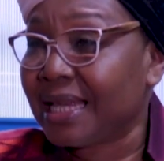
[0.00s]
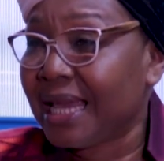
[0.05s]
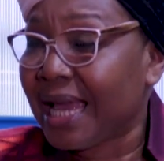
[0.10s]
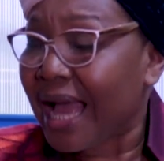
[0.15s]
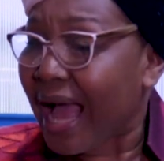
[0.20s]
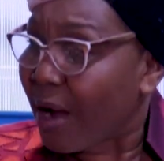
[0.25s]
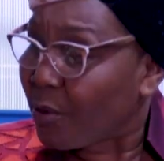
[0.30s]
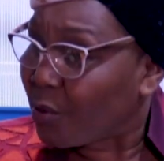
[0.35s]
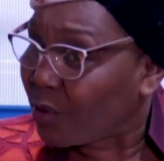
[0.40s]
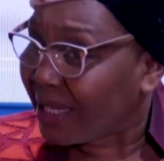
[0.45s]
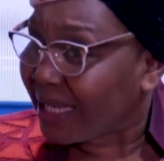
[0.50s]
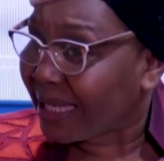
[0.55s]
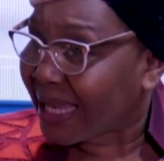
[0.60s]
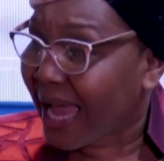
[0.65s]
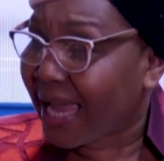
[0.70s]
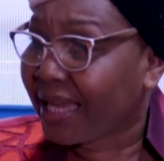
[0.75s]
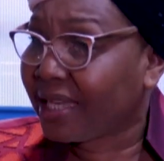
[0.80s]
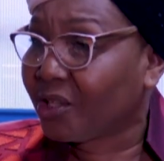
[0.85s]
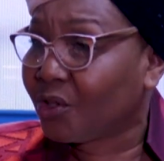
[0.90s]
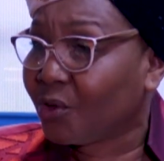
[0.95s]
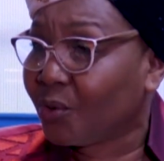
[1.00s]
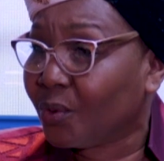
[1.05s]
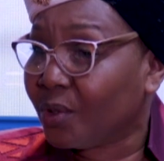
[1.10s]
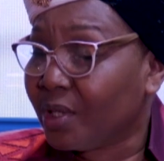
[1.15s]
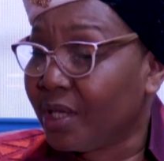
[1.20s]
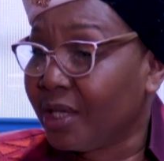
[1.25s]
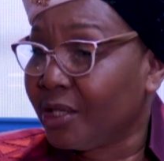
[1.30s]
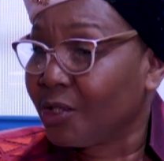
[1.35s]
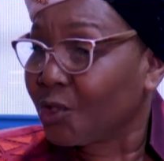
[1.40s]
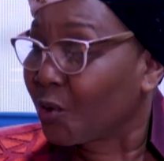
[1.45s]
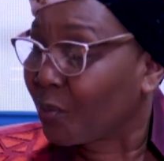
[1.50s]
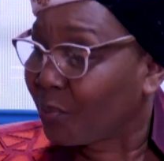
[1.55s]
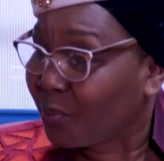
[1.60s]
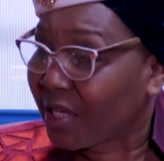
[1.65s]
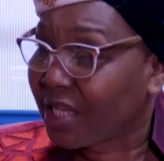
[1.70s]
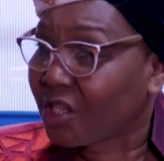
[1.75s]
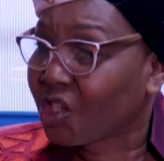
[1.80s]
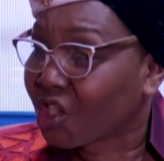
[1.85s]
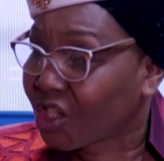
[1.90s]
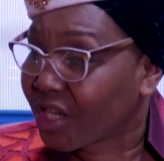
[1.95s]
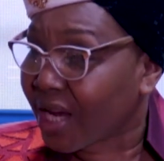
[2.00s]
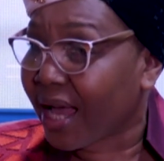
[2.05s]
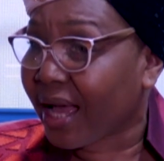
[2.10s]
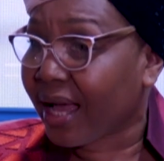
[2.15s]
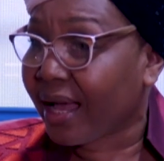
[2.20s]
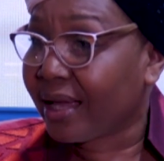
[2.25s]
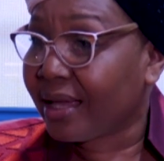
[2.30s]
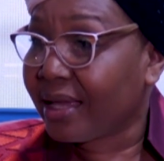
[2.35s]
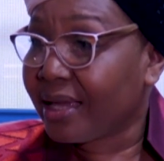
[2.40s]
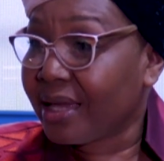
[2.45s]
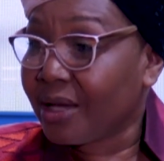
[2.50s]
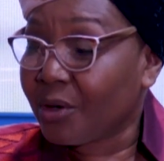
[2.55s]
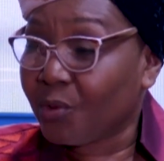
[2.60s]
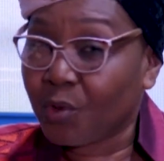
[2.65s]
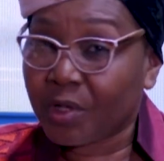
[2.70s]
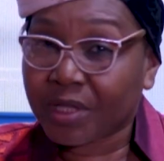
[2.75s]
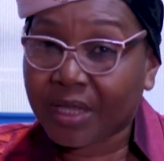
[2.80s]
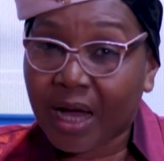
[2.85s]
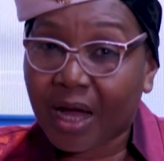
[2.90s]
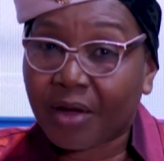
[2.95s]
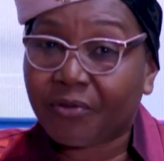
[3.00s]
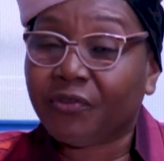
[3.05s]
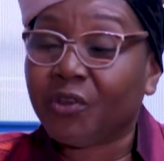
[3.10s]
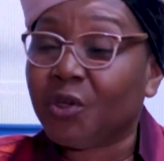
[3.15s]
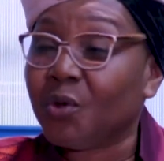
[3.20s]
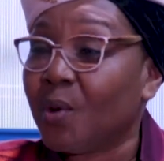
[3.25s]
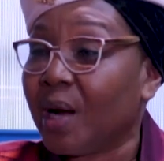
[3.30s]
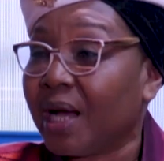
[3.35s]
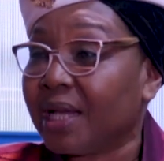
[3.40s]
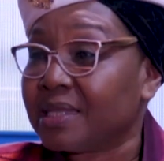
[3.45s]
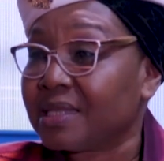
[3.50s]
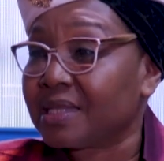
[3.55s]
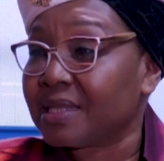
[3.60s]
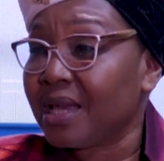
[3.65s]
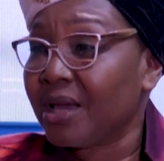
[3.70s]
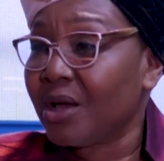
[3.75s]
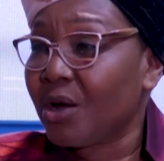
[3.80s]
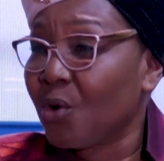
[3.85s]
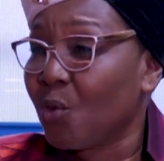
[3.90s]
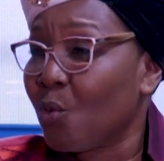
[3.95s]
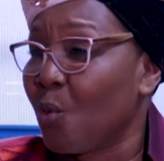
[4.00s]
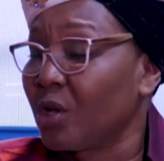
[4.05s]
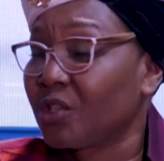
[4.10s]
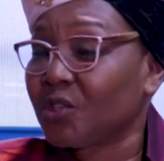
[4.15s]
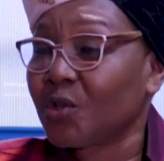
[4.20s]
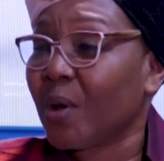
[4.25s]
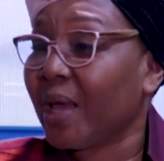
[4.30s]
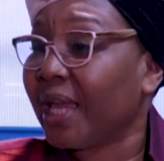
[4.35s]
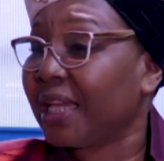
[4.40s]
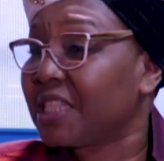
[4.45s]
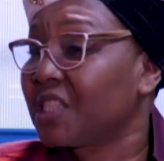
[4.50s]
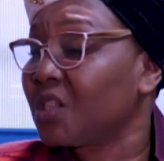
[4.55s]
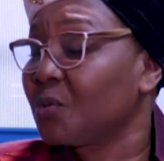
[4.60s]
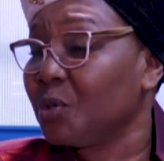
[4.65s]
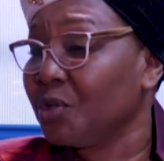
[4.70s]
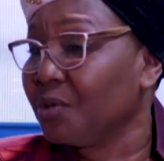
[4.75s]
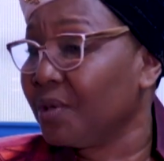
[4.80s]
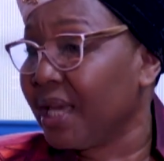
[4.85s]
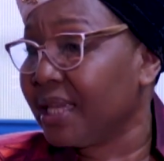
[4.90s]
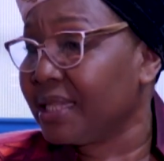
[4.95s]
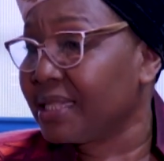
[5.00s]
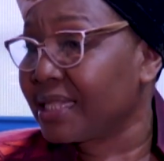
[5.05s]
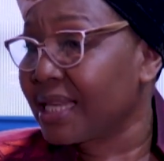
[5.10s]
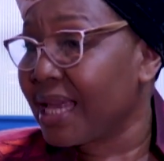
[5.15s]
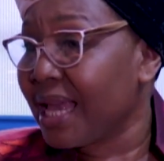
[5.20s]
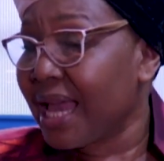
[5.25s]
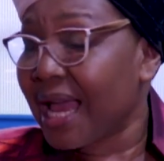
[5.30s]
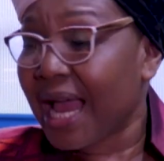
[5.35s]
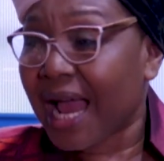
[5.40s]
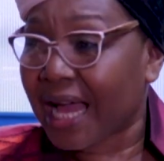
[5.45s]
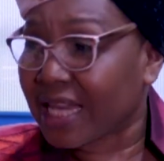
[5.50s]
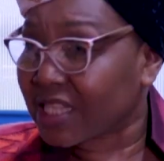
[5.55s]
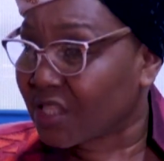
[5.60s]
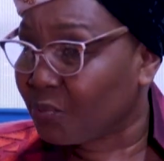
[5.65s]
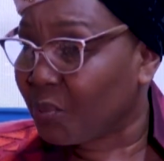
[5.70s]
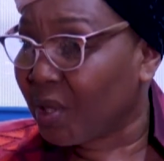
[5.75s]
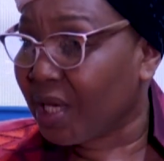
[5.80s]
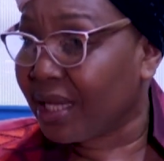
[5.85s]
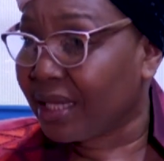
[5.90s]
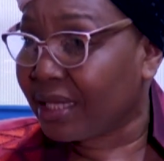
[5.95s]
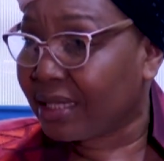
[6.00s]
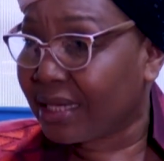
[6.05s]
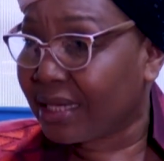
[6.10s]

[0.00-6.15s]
I would like you to please share with our viewers what your experience has been,